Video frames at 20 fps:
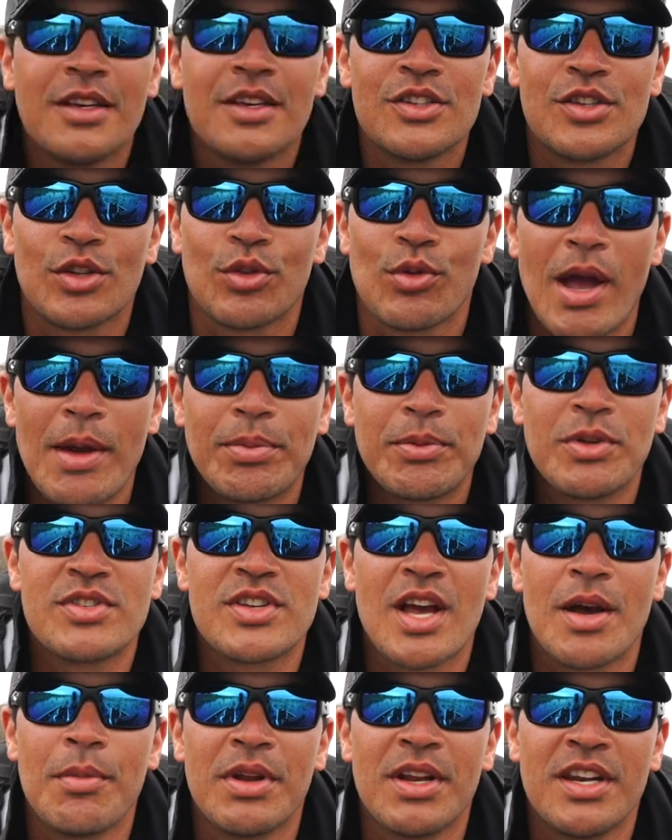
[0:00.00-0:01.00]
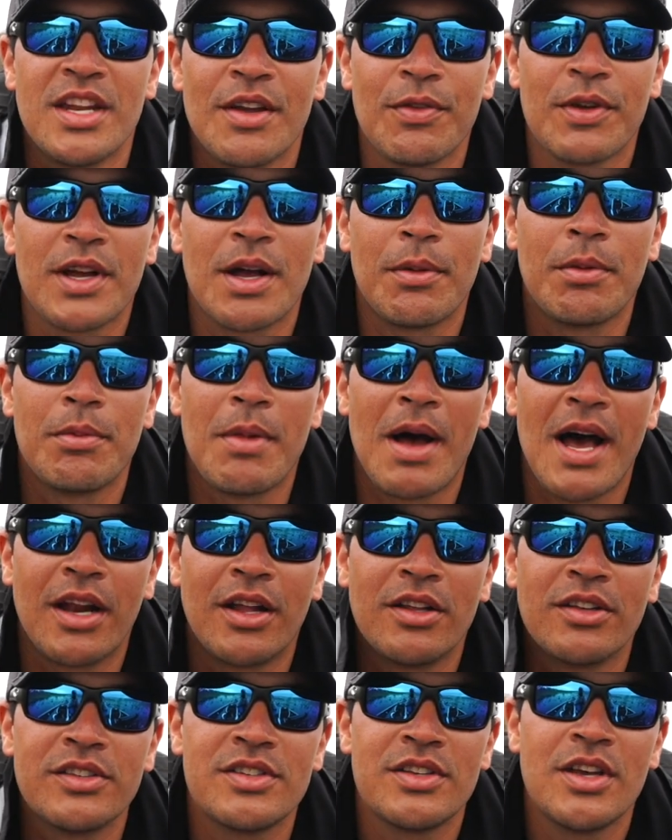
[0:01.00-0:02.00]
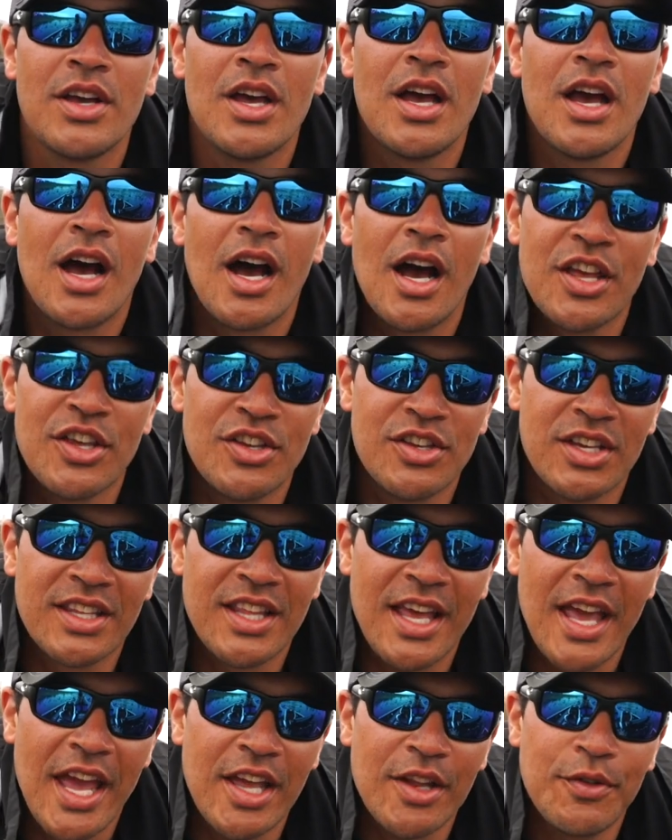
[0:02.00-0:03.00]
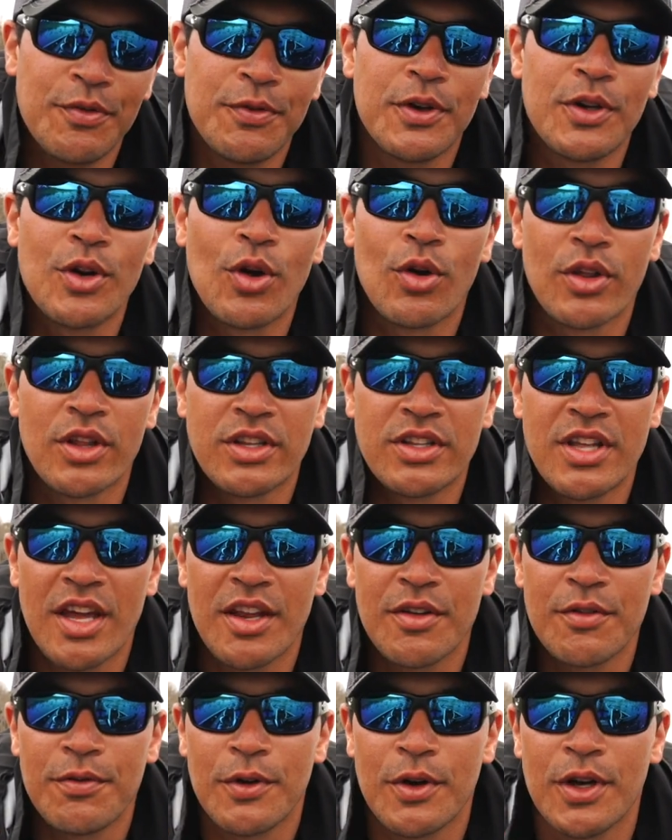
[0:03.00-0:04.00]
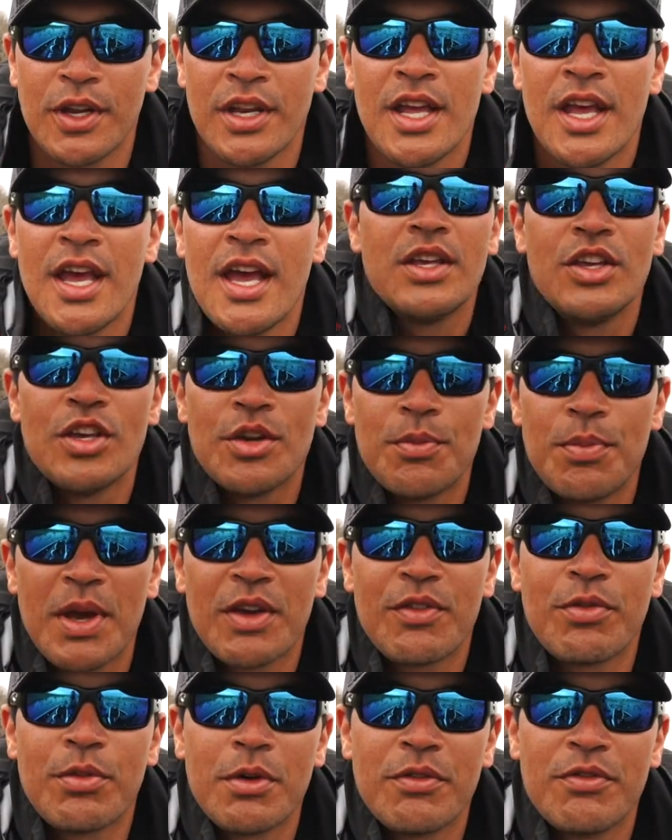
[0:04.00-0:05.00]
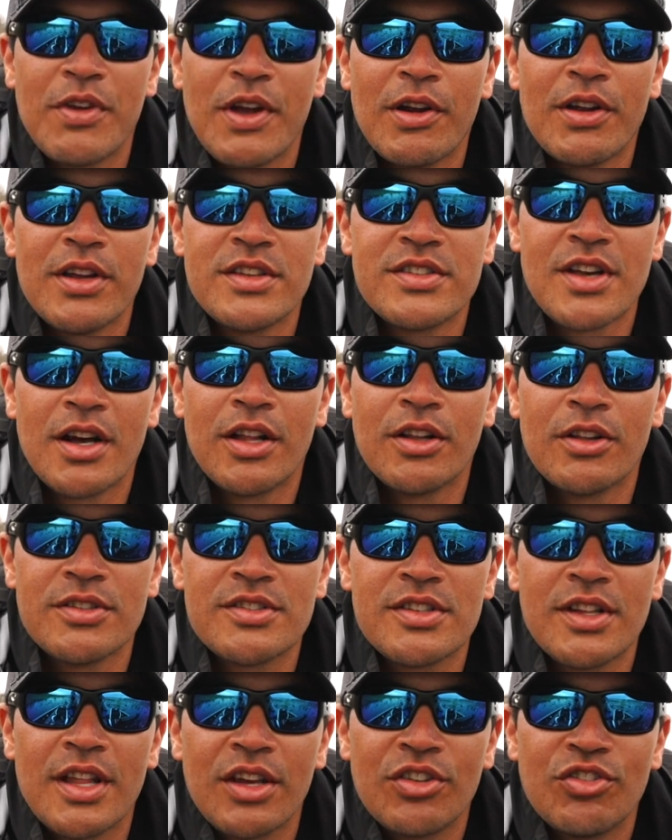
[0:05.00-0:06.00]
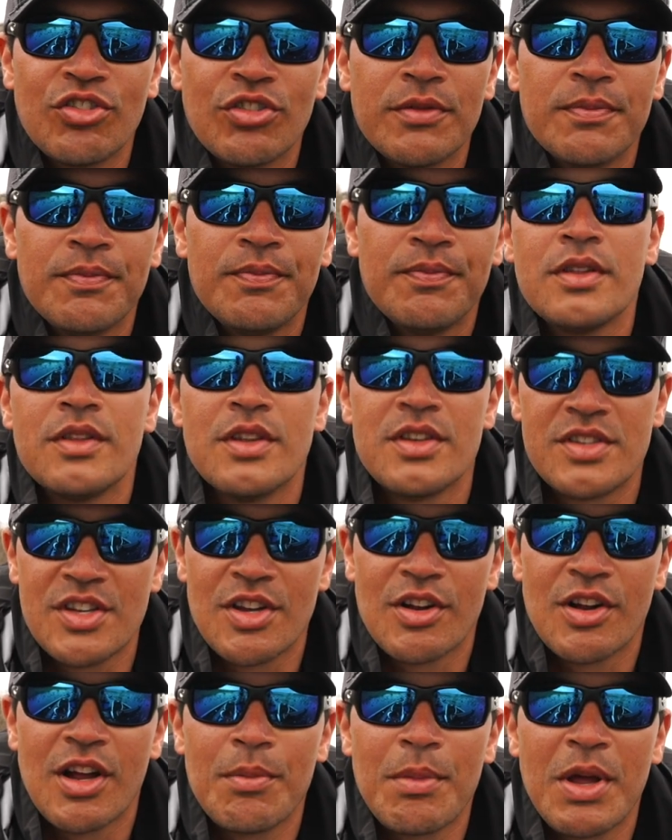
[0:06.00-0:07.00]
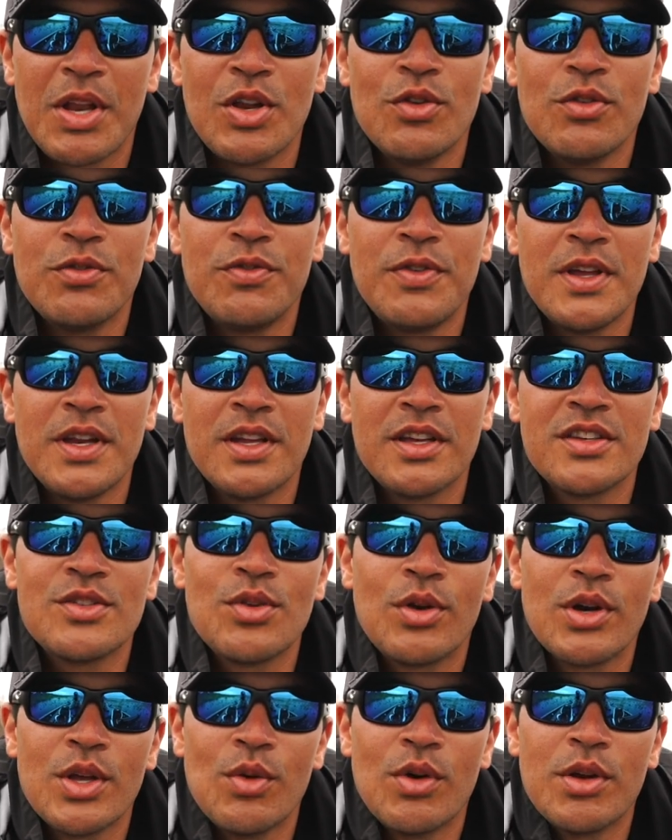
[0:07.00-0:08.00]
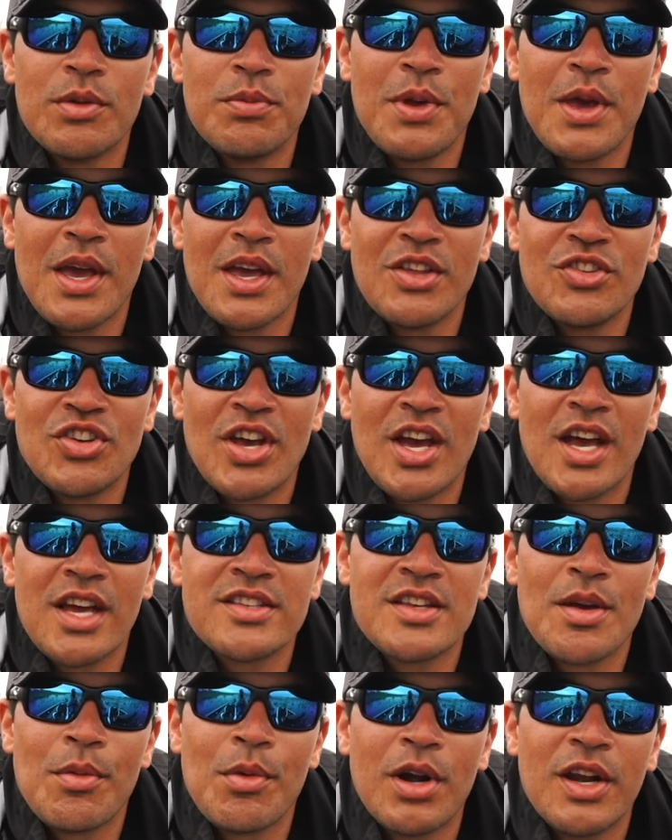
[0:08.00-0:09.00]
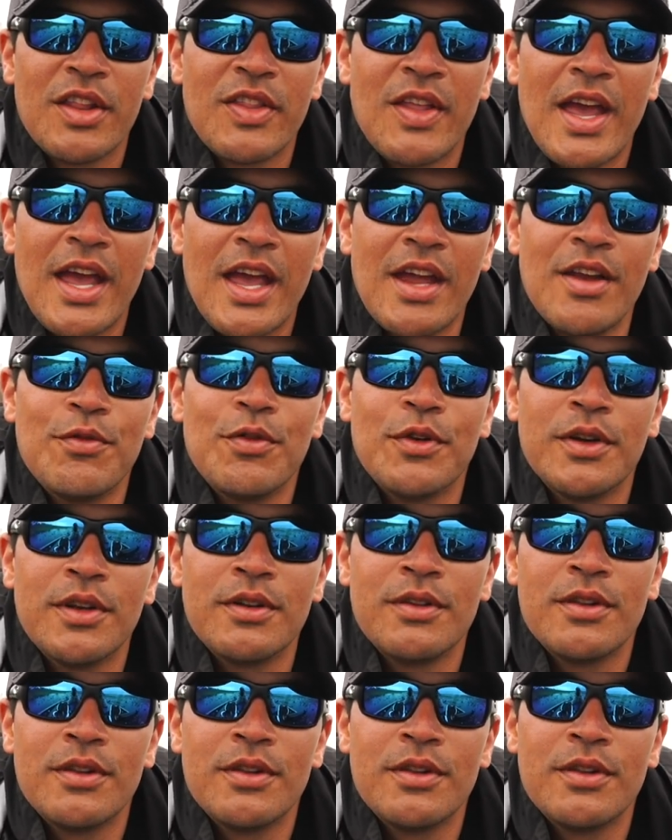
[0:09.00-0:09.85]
So the Raptors come in a different couple of models. You can get the 8 foot or the 10 foot. You can pick from a various color selection. This year on my new Phoenix 21 PHX, I'm running the 8 foot